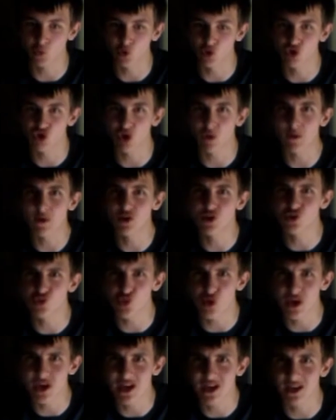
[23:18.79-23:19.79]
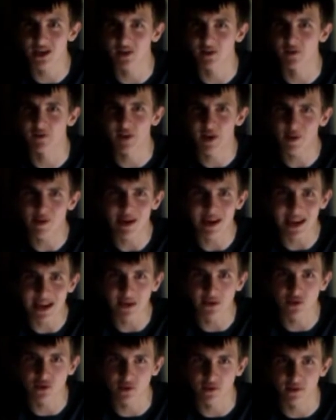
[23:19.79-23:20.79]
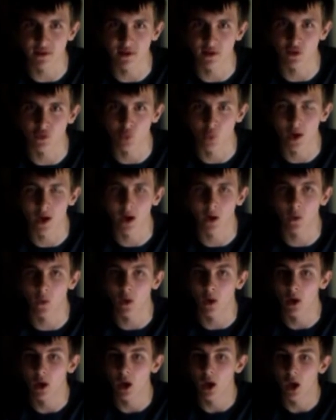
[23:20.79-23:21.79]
were so intriguing and very interesting as well.